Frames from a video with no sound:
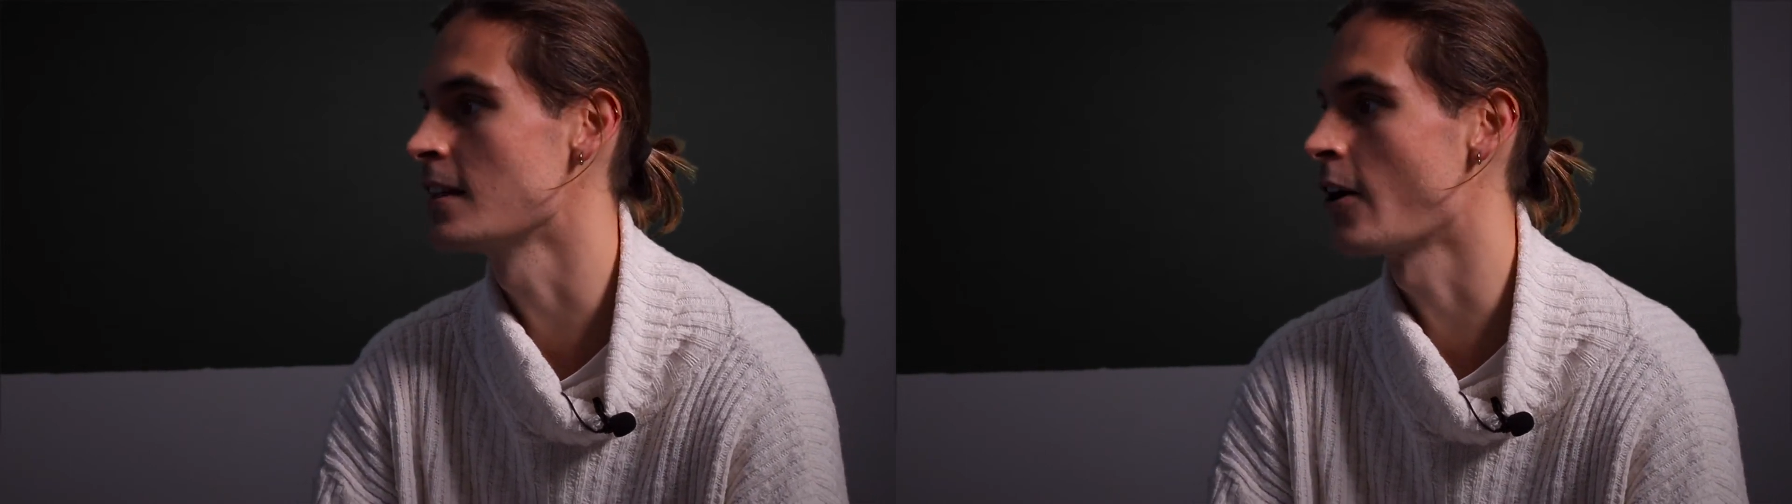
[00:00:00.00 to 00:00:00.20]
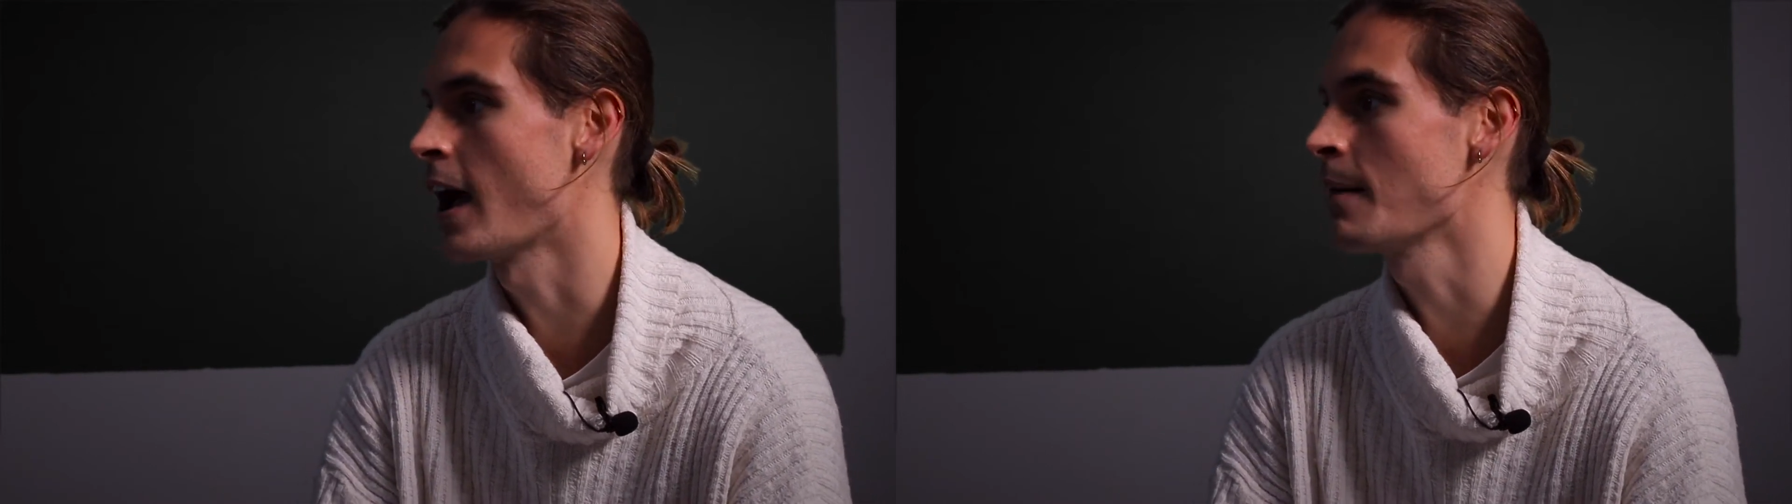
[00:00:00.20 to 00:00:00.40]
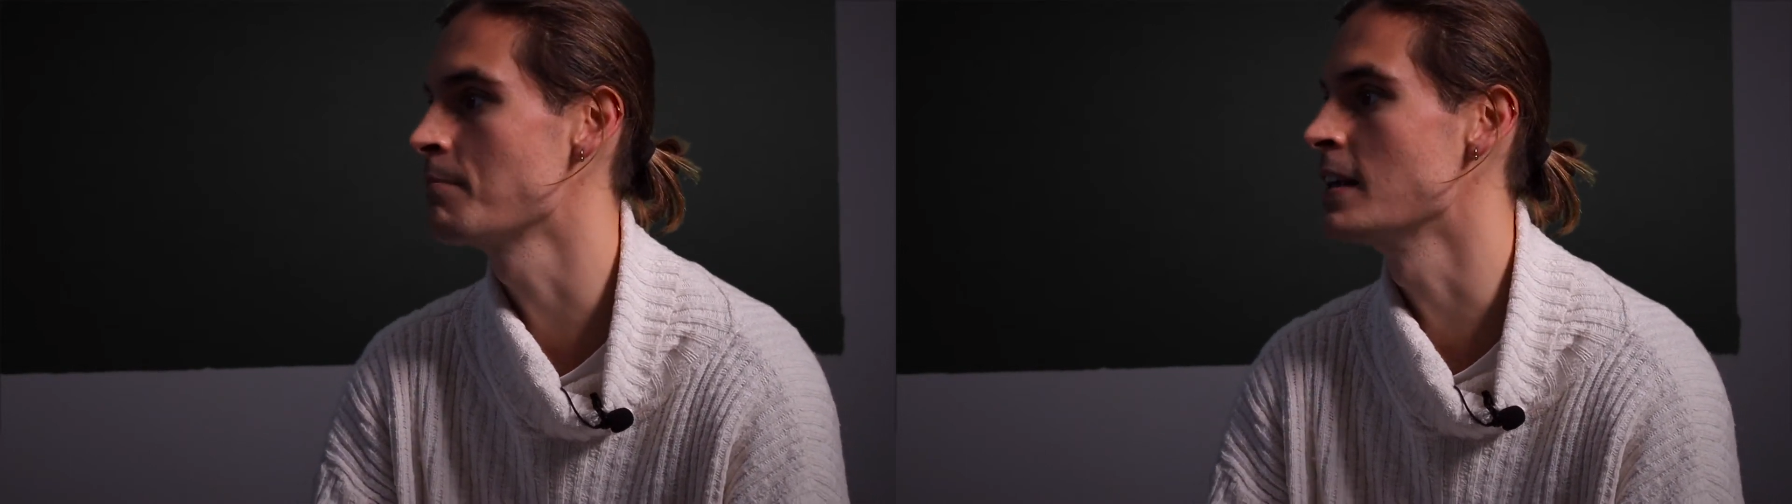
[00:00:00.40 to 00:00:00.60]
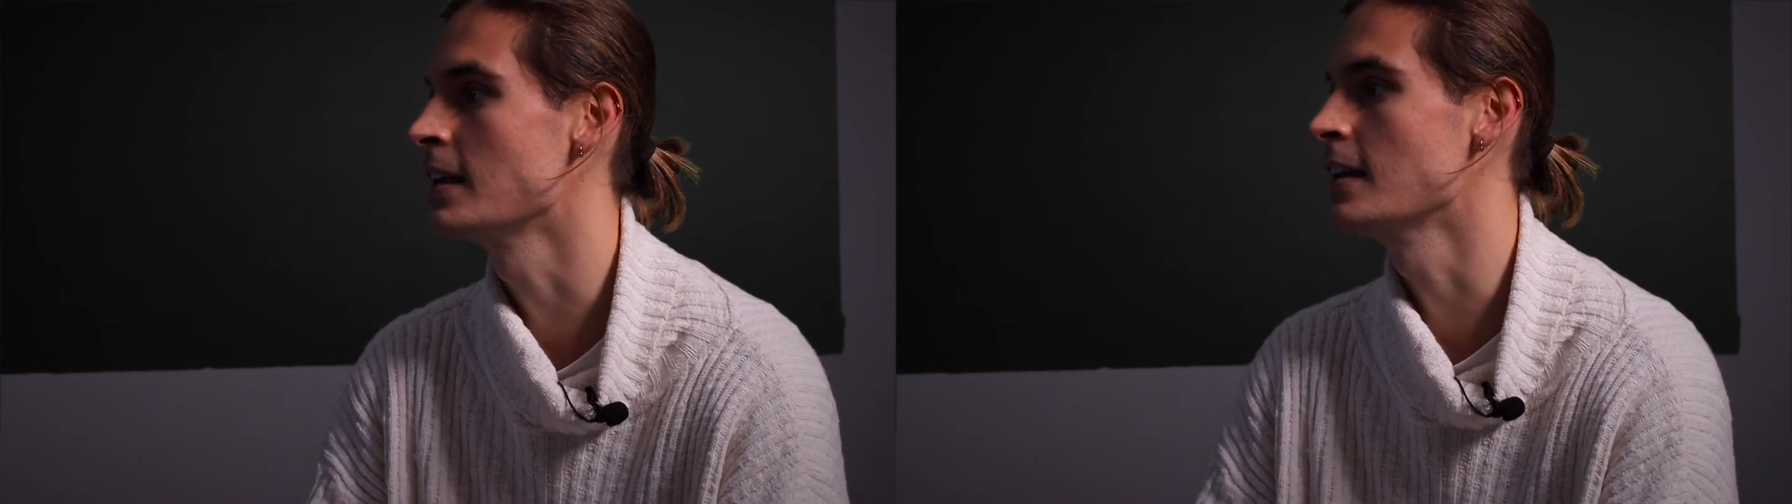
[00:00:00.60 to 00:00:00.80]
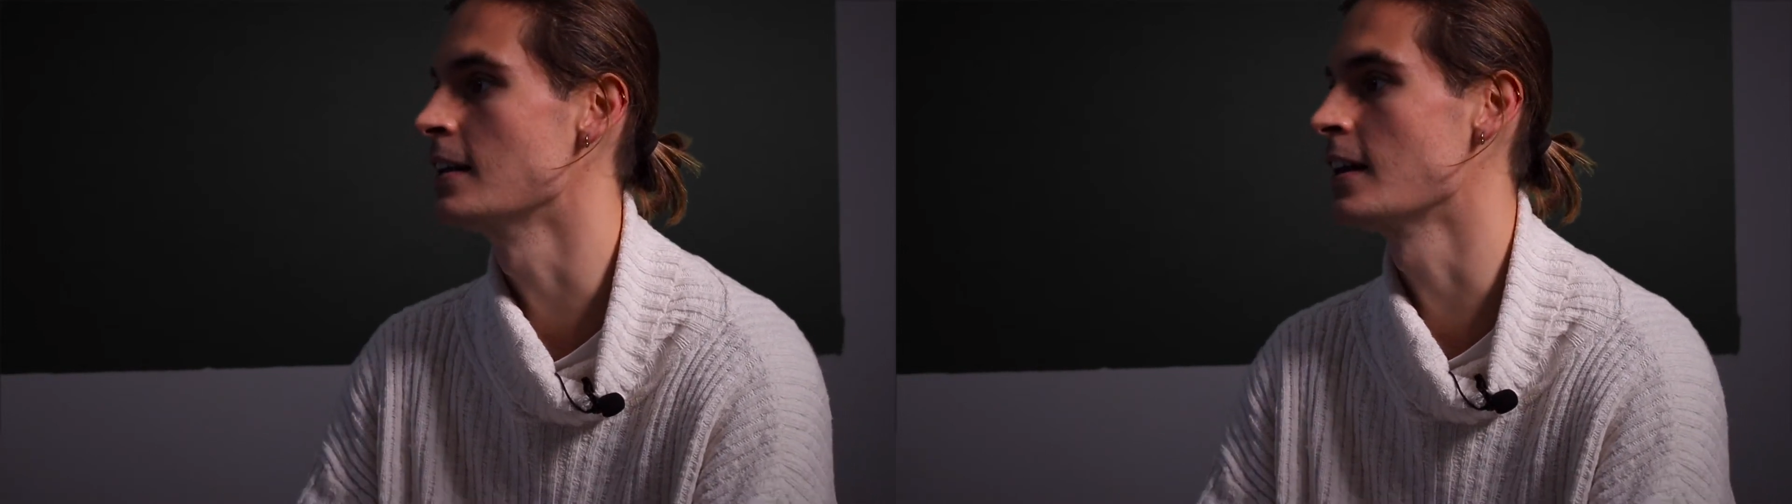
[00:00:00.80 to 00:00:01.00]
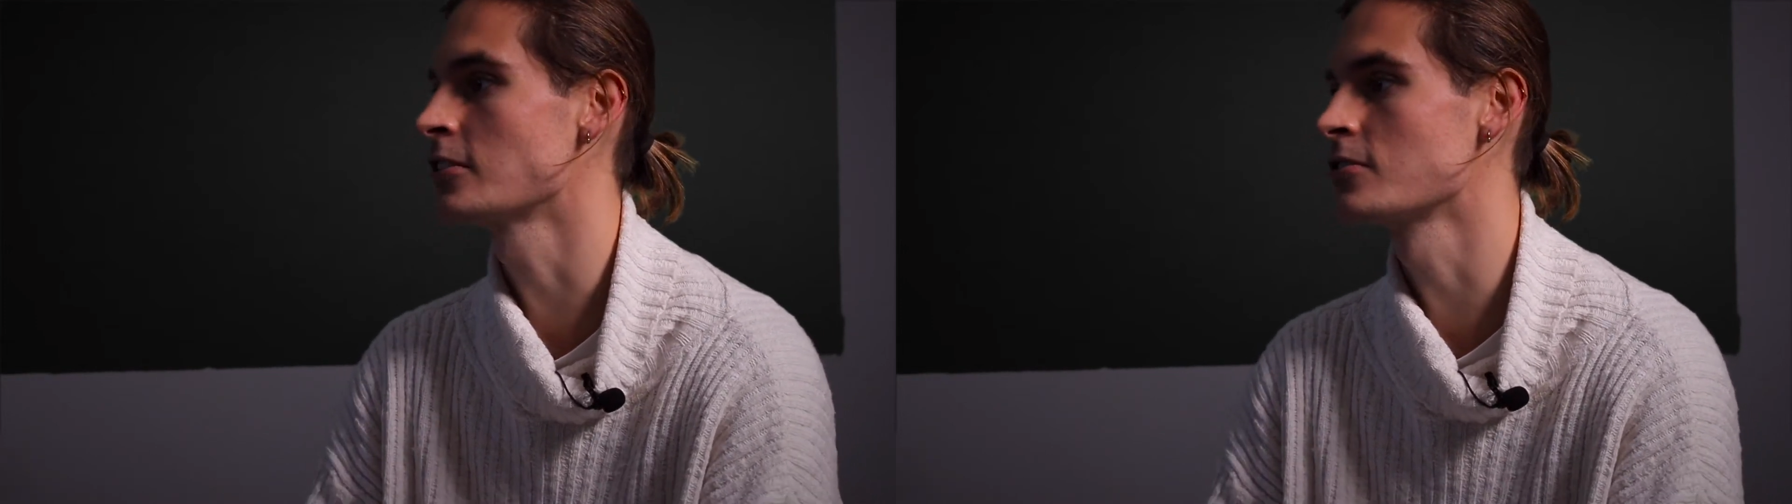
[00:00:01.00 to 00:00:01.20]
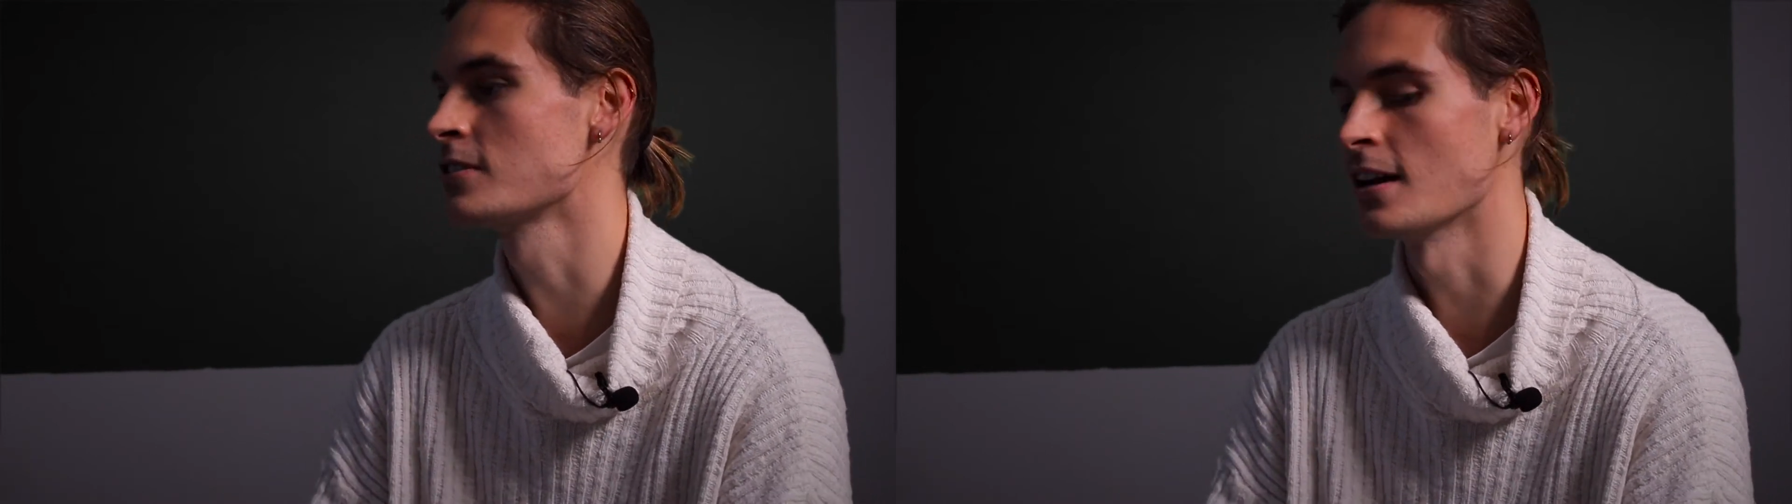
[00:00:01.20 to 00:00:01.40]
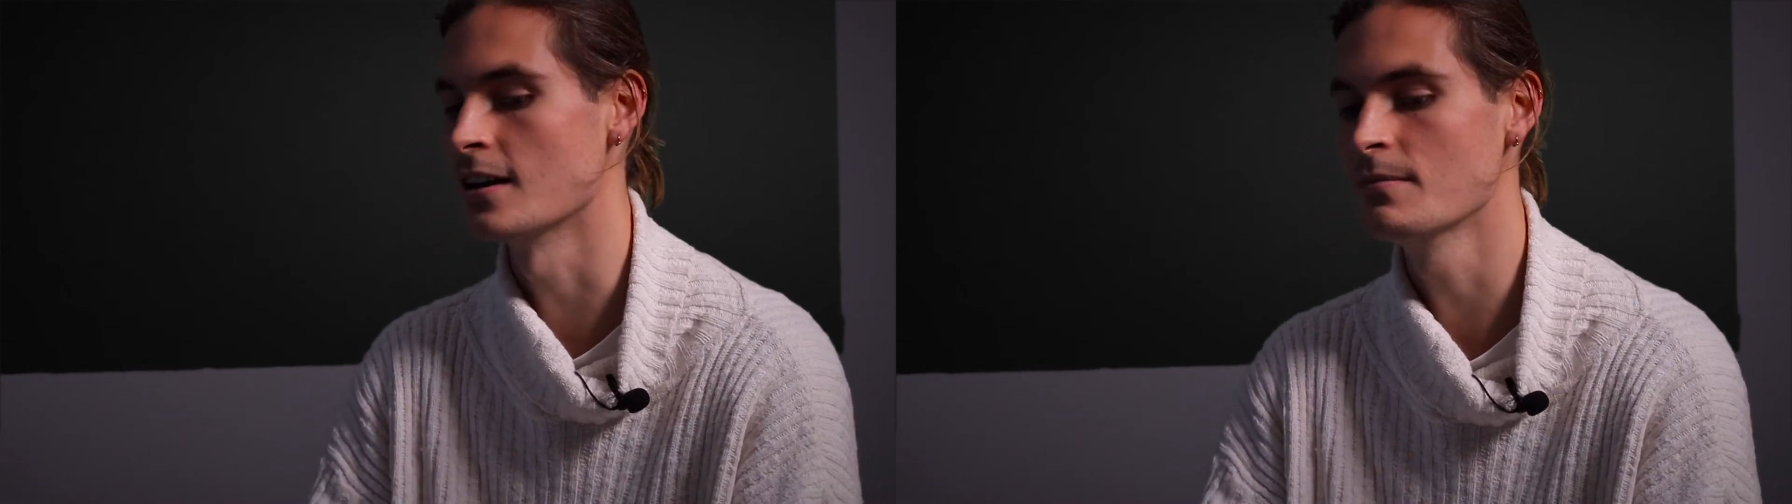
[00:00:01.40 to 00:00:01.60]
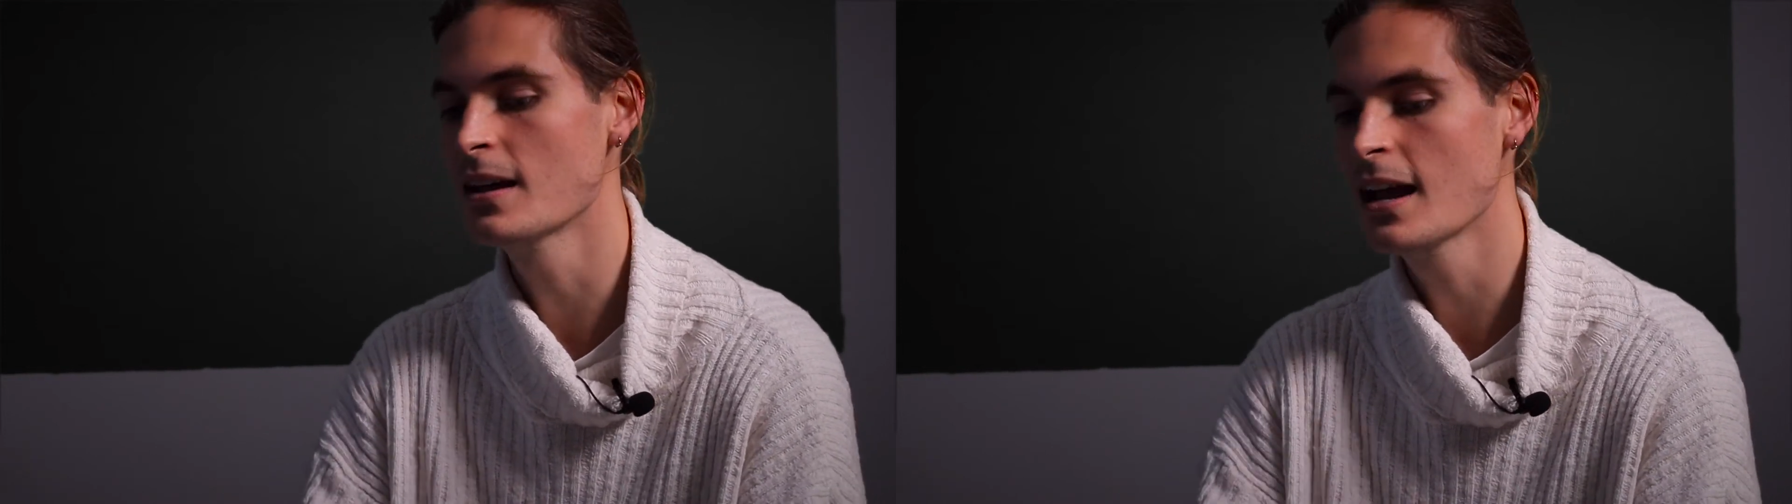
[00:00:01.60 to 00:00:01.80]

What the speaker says: that are happening in extra time.